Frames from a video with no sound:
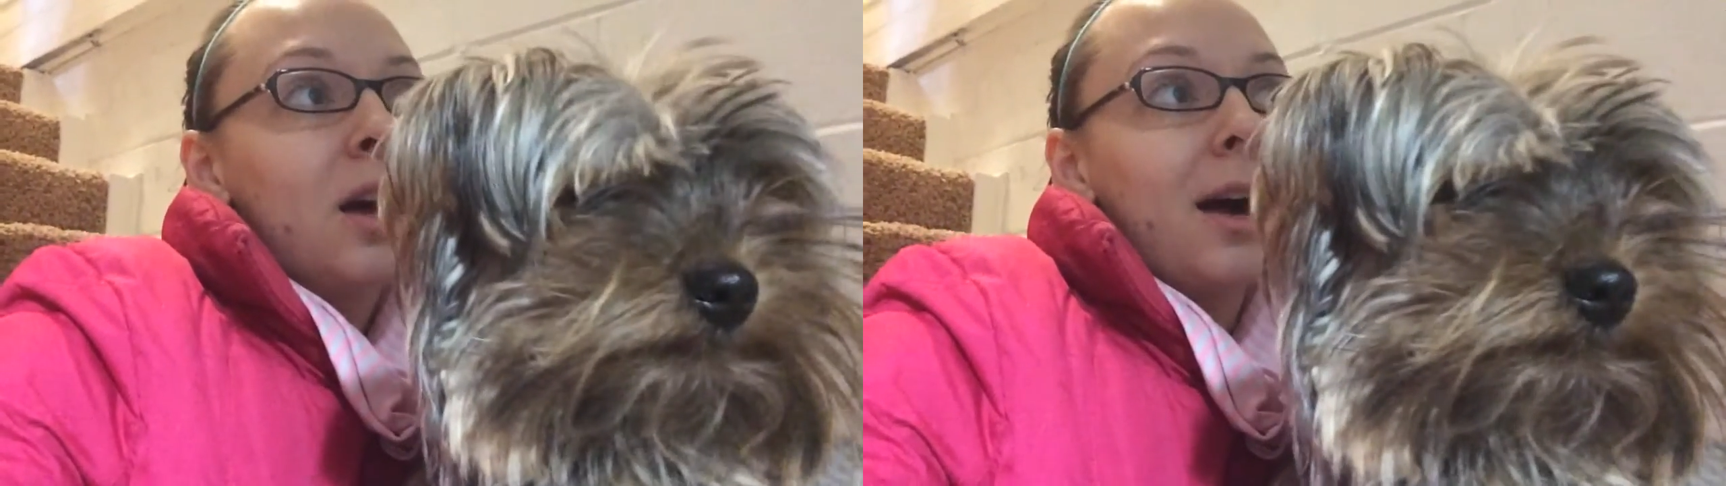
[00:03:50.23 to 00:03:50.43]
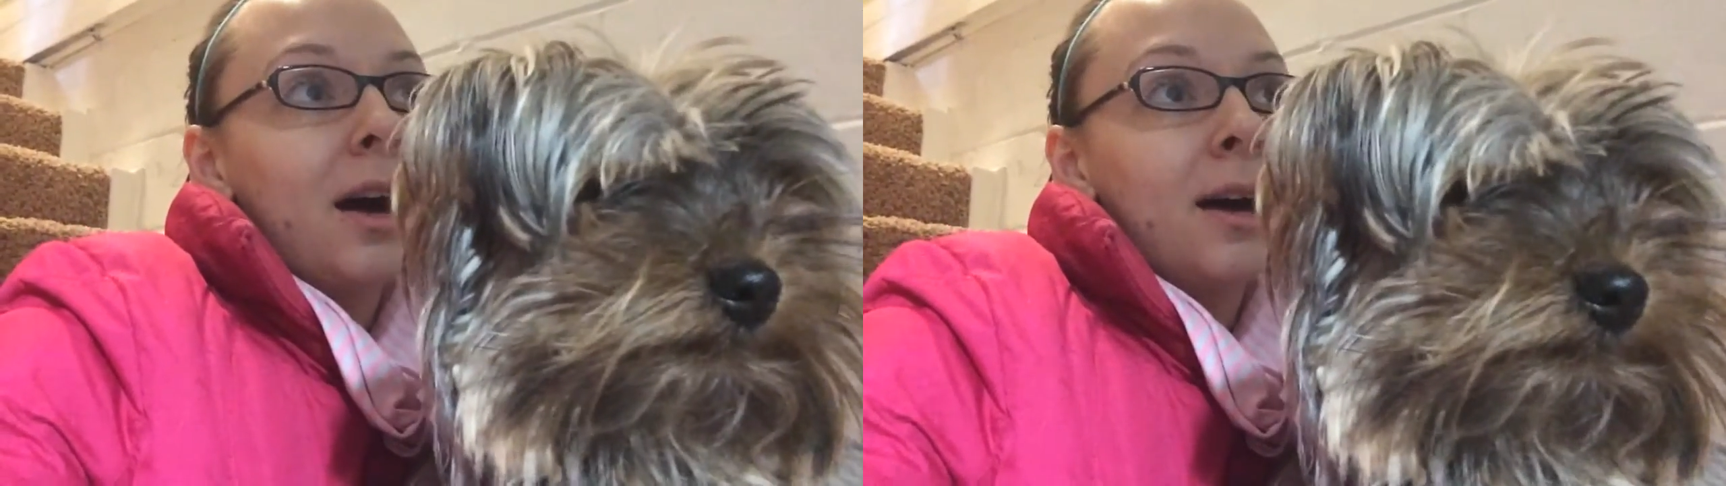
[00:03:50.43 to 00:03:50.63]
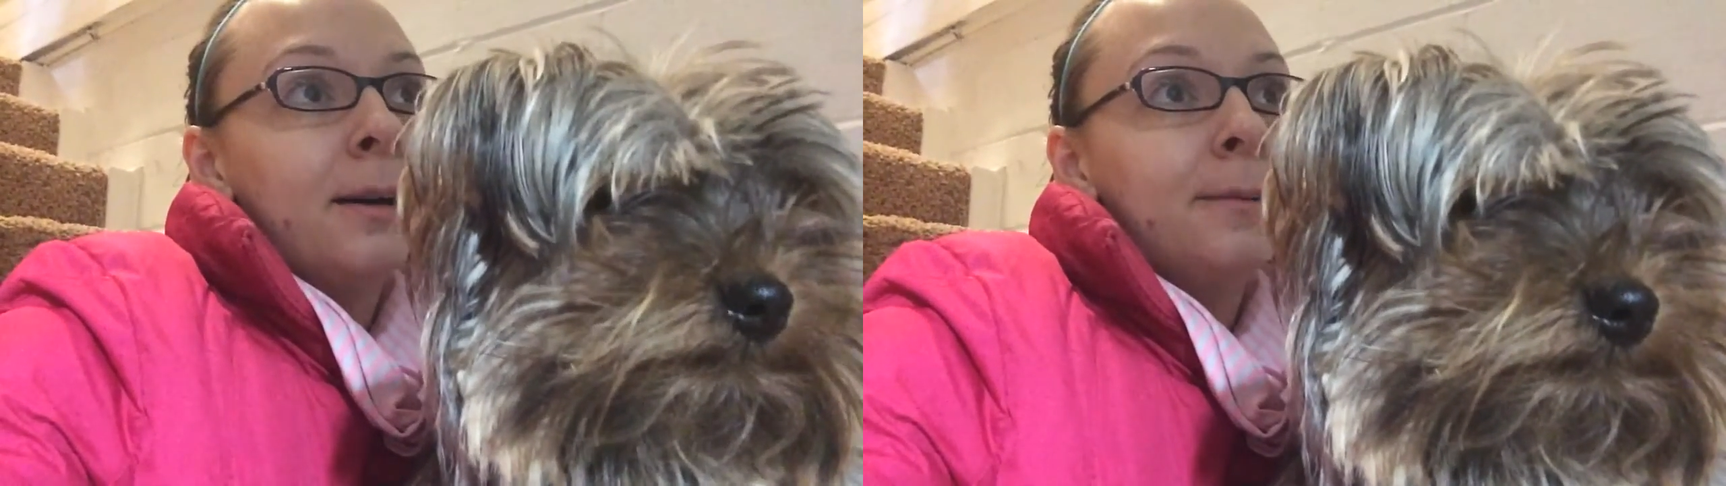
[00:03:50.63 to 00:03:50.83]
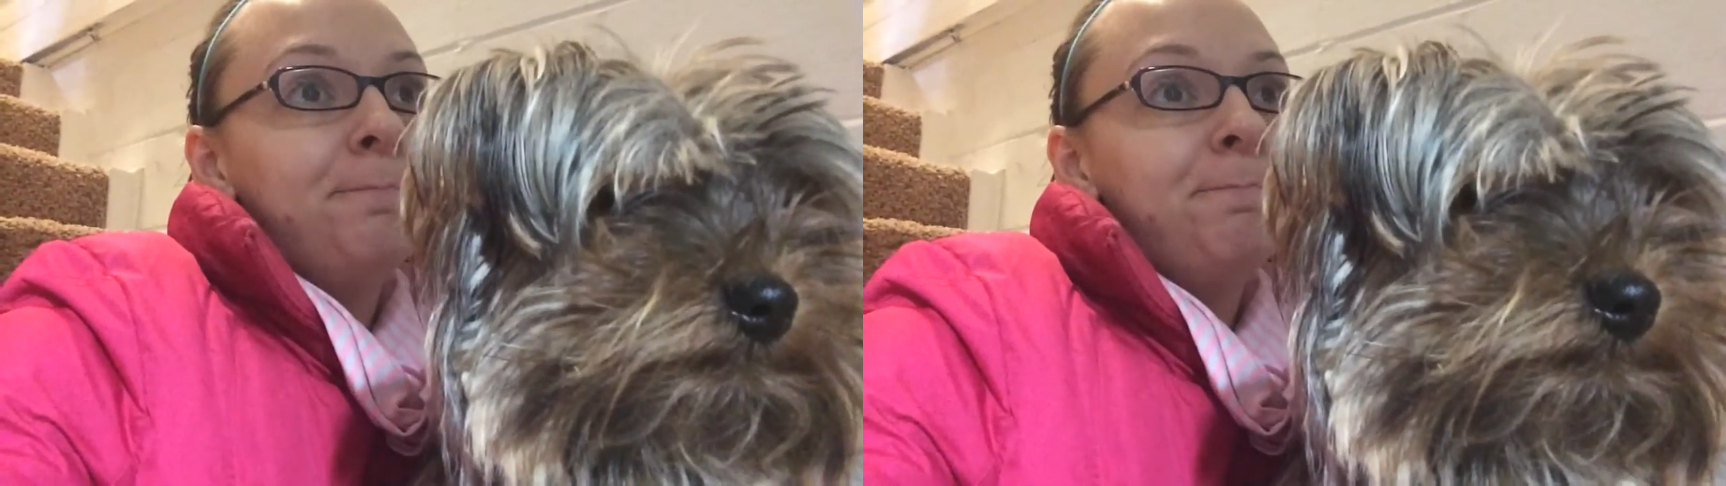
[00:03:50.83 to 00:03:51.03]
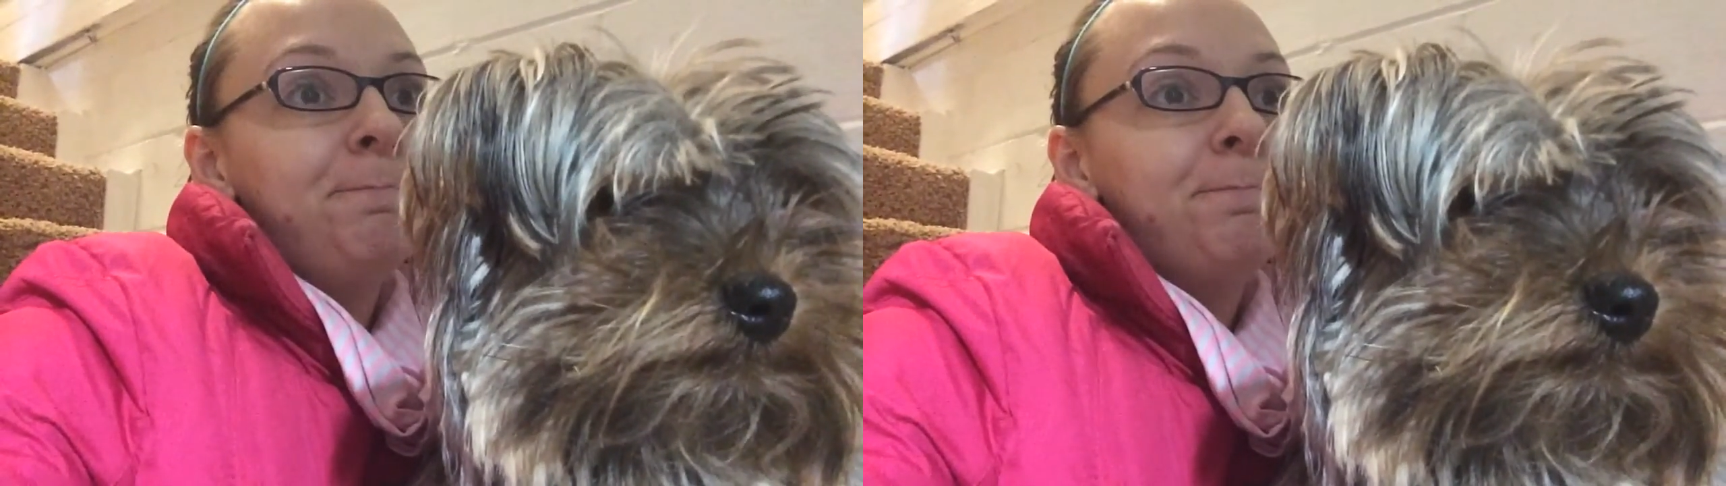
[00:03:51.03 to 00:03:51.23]

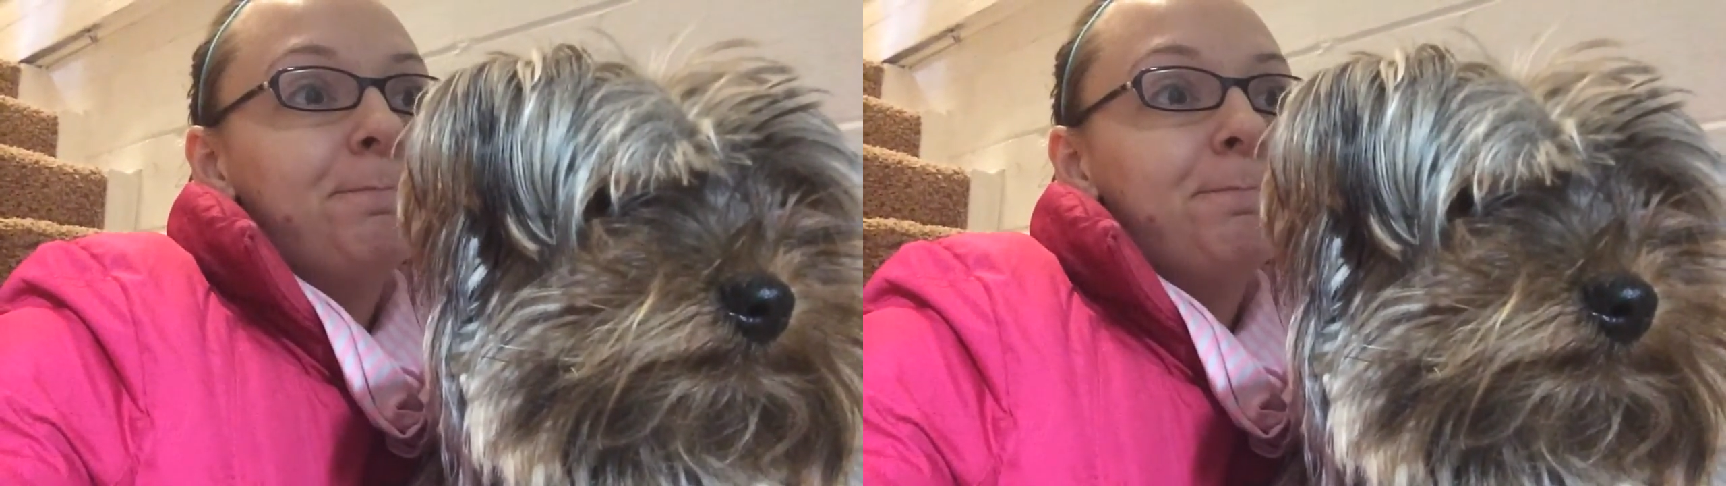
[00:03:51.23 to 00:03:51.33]
Um,